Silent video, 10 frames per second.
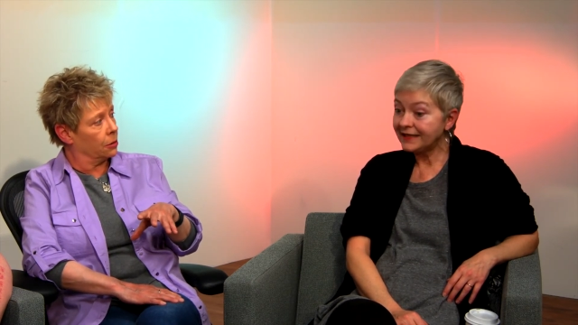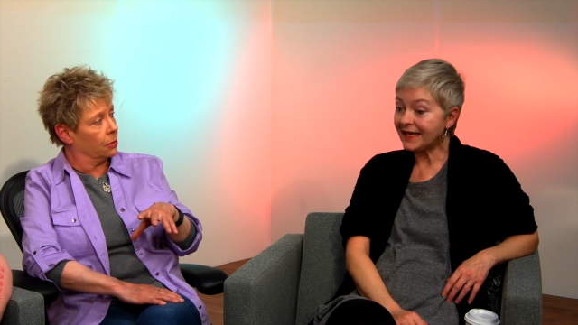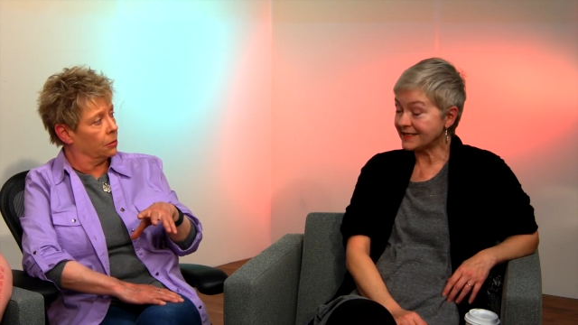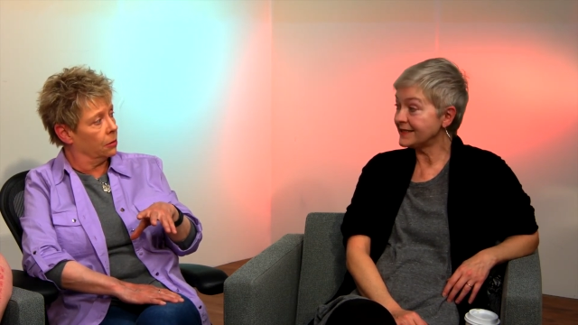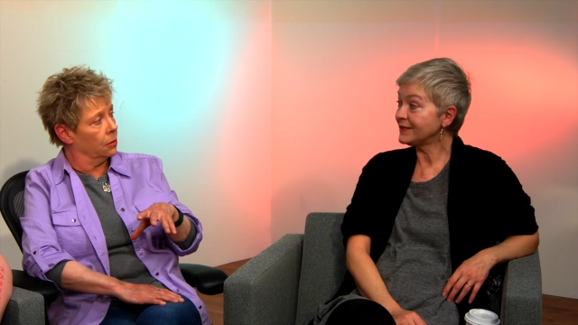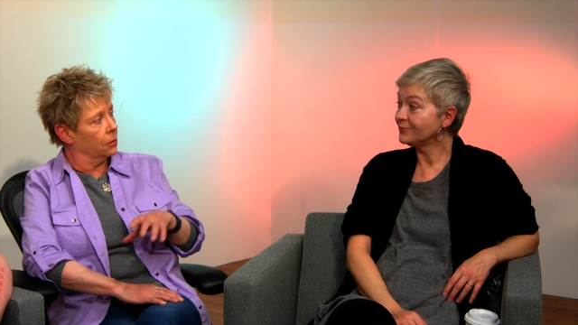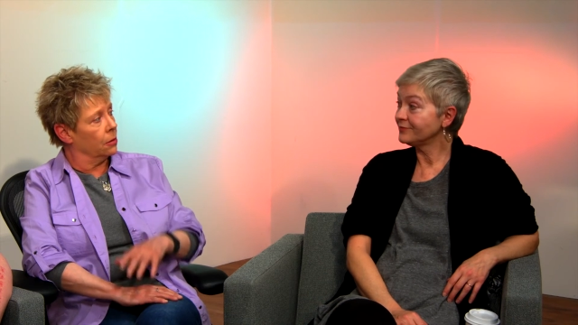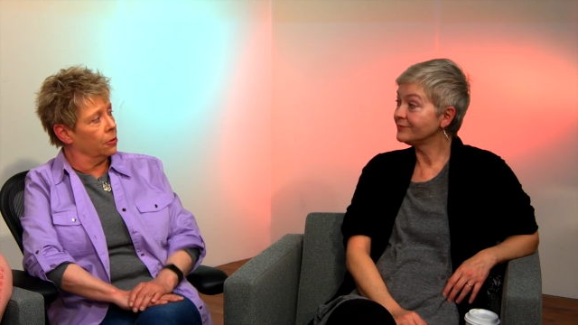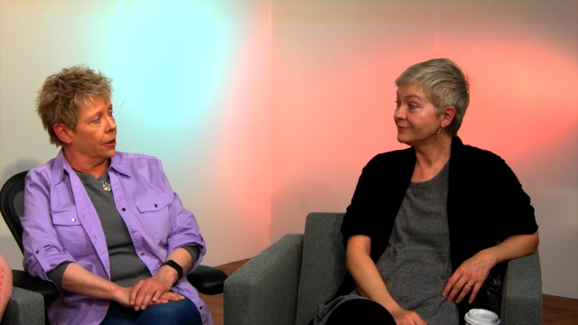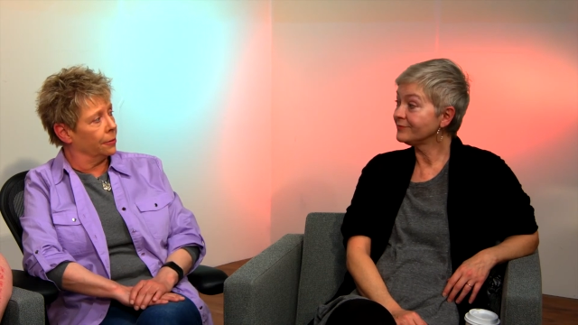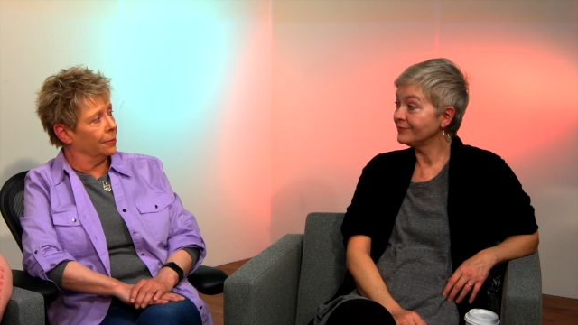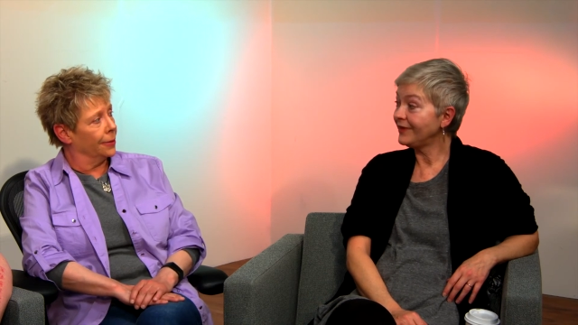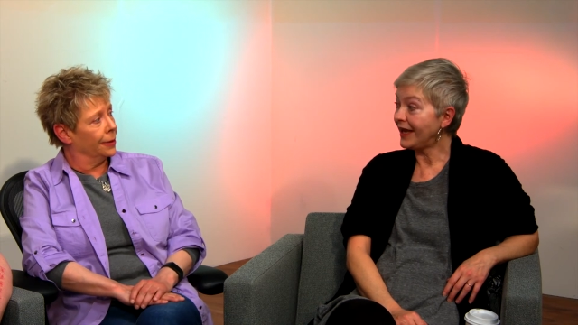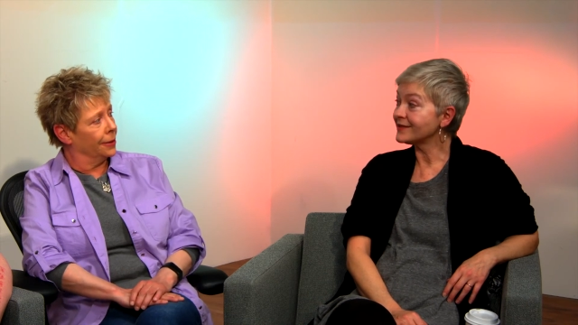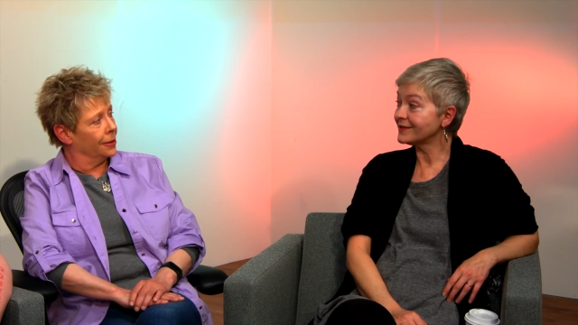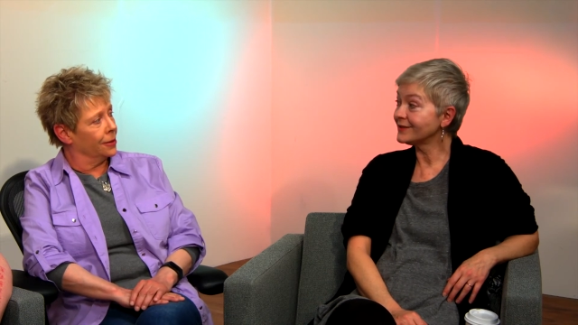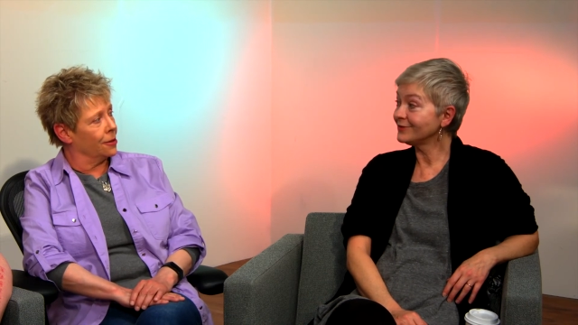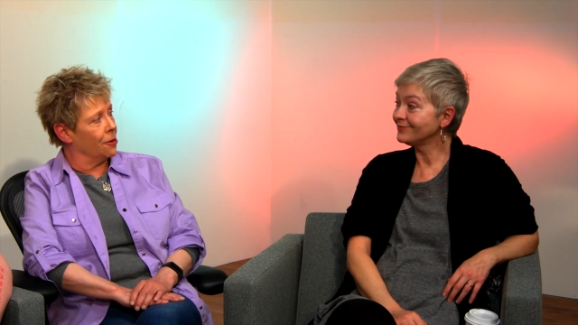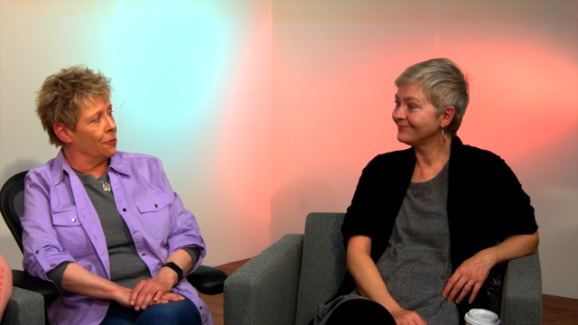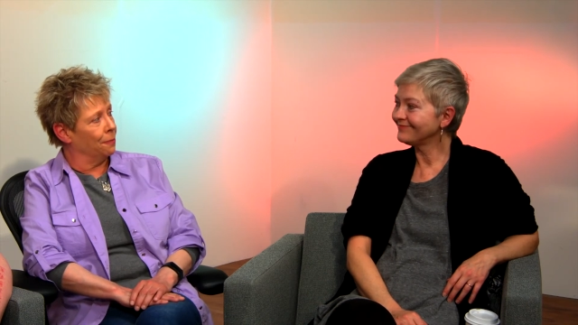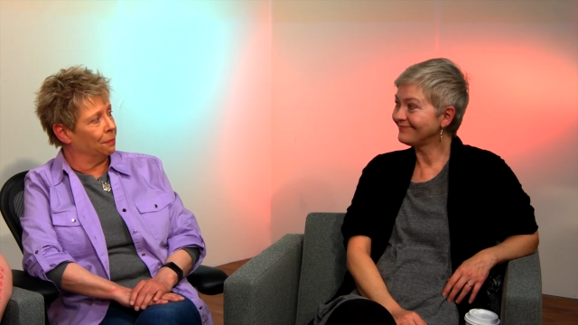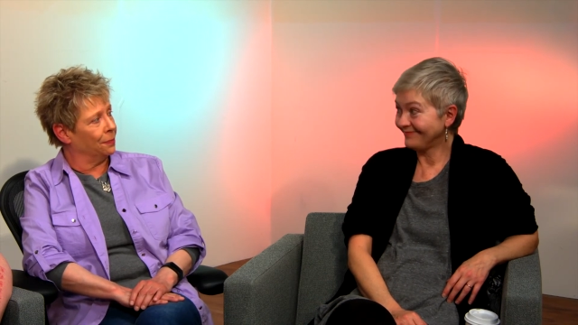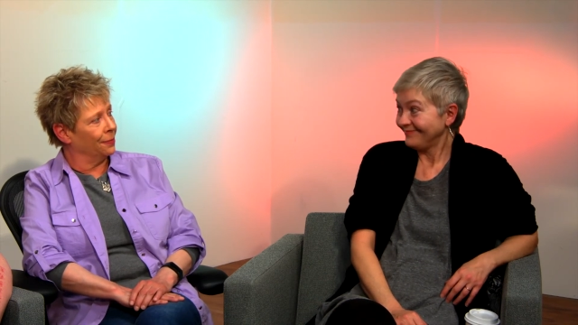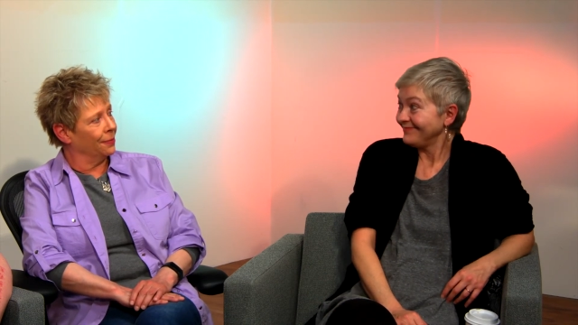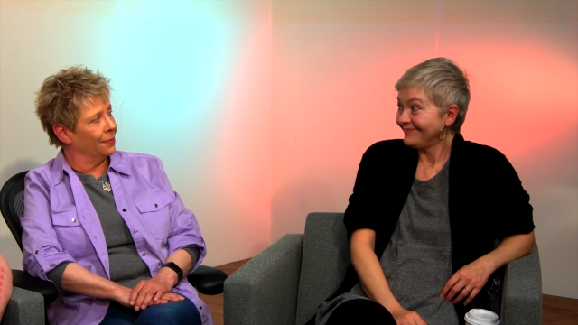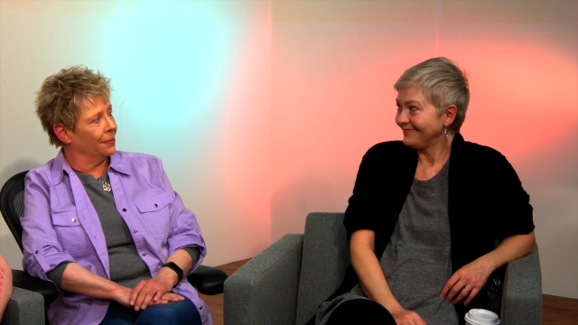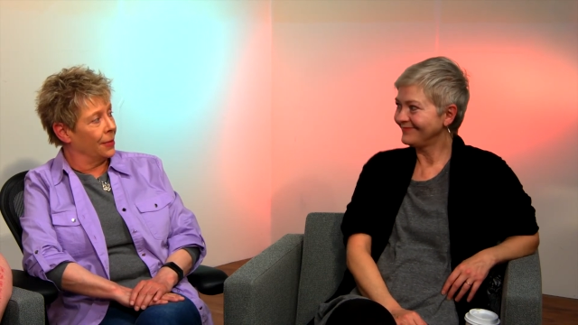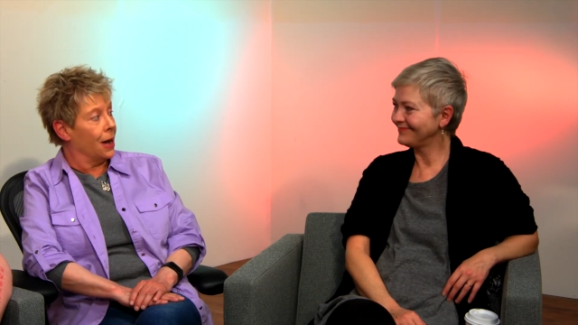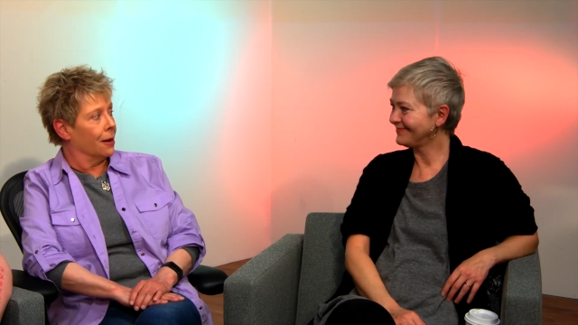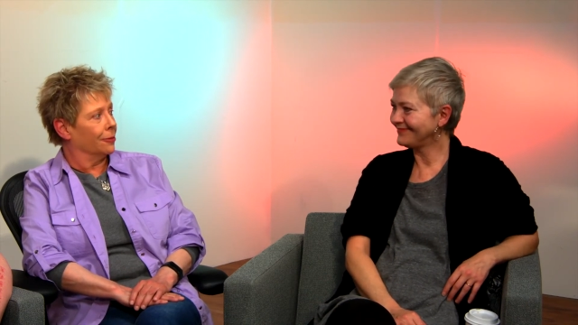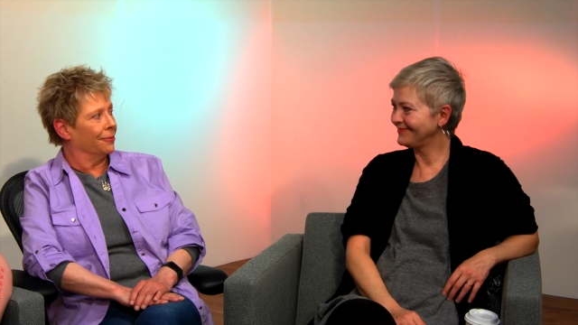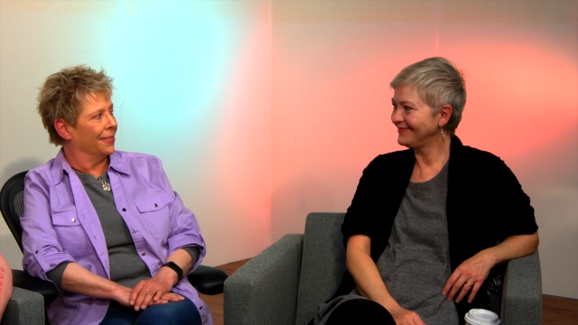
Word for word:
Speaker 1: Yes, Okay, yes. so, mm-hmm. yeah.